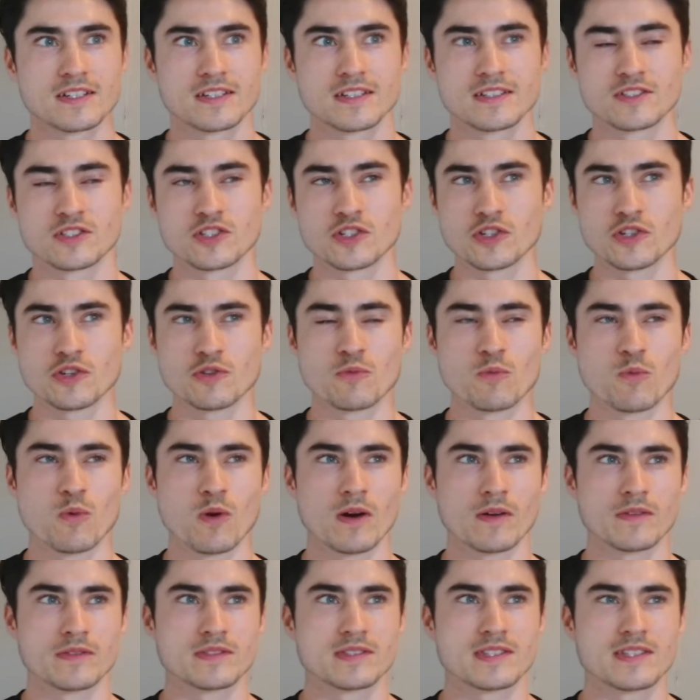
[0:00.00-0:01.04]
Did
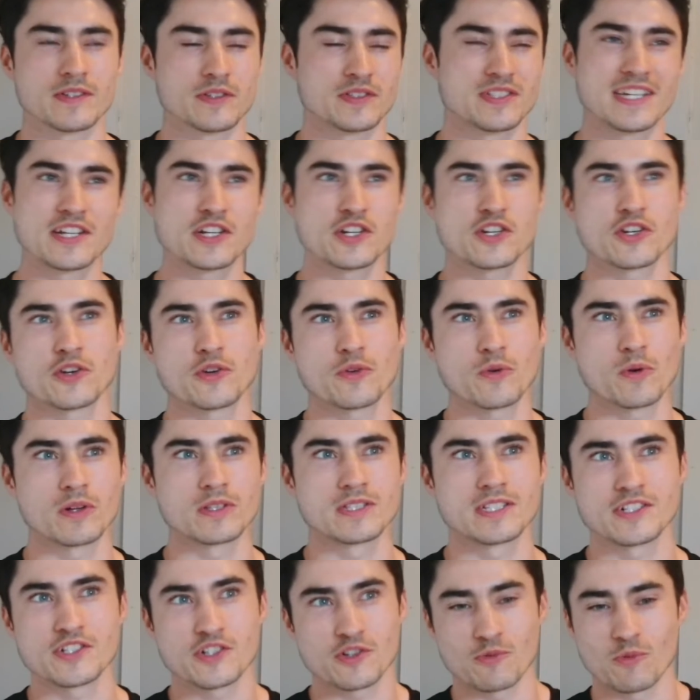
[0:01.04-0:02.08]
you or
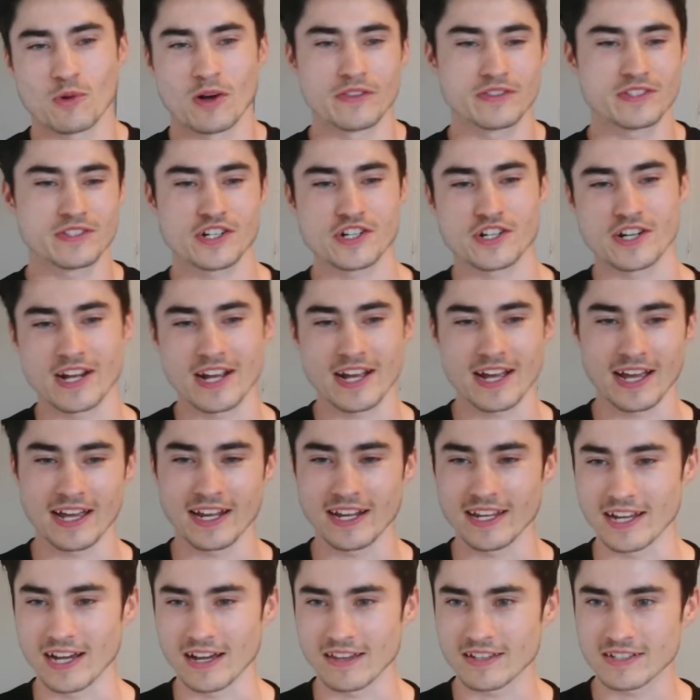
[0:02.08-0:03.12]
did you want to share
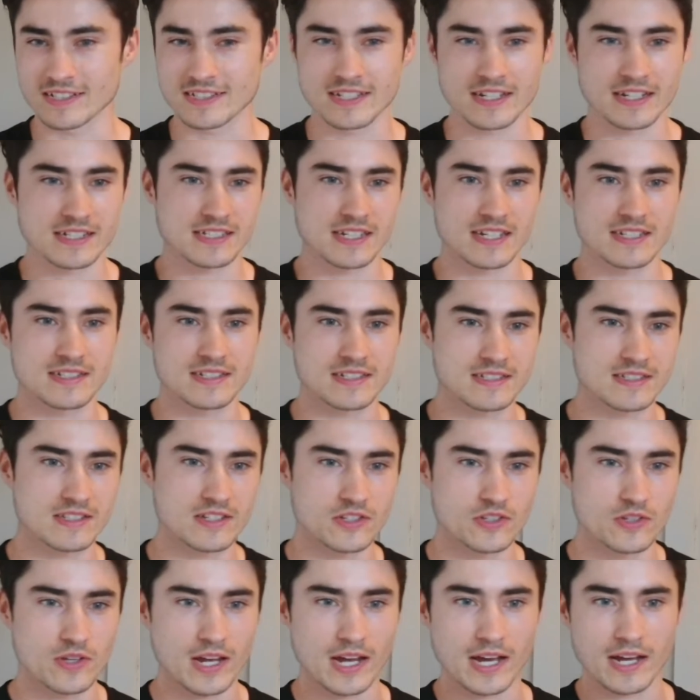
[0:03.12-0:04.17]
any other successes that
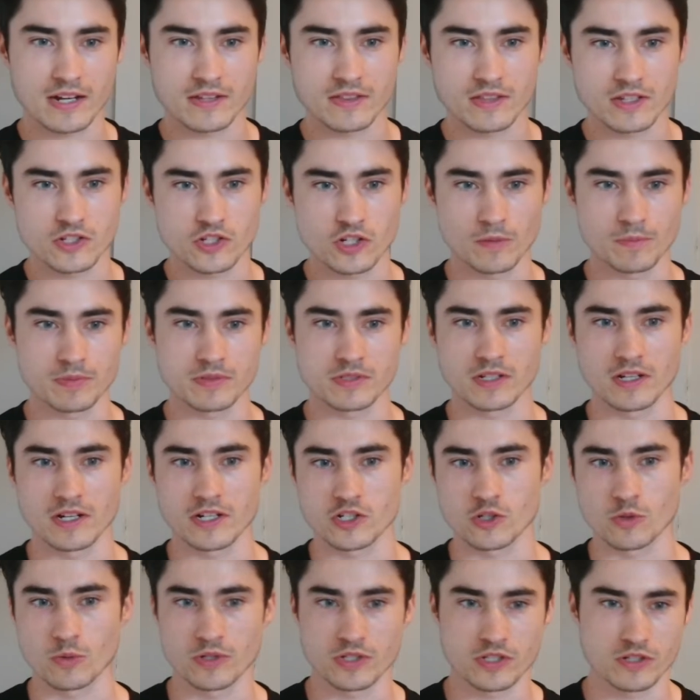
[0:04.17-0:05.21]
you had in the job
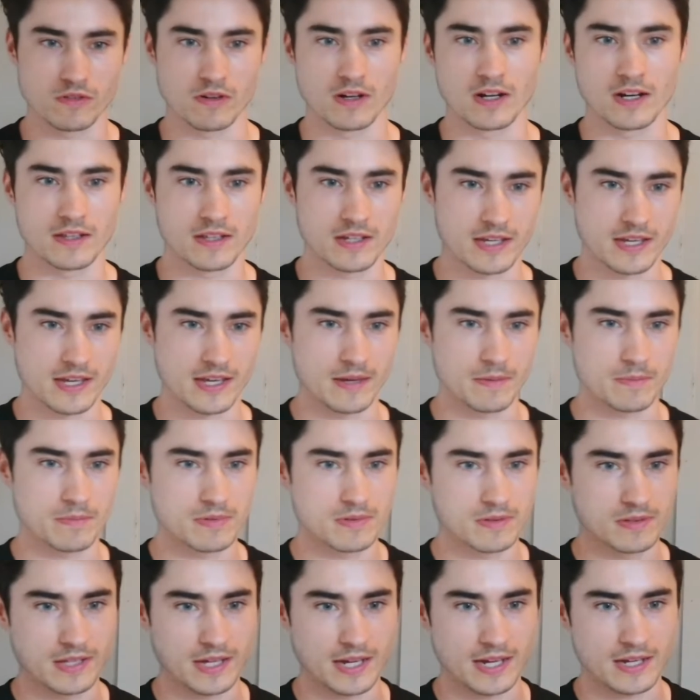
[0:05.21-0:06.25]
search, or would you rather keep
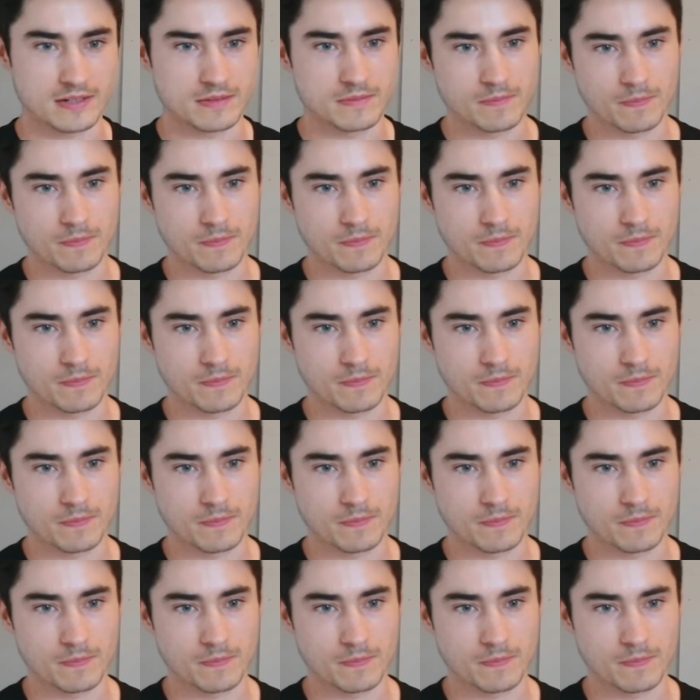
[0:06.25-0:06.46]
that